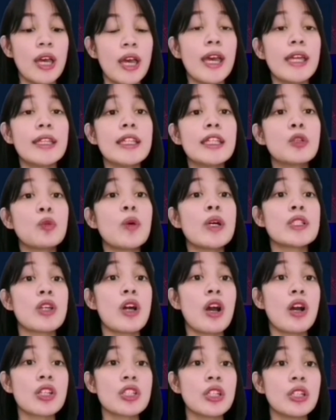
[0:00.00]
and it was
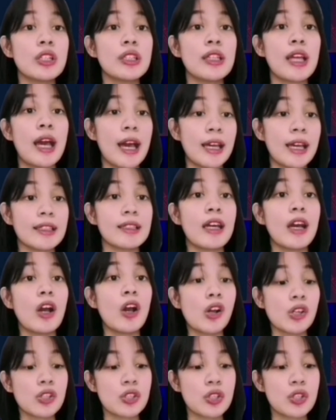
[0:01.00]
auctioned at the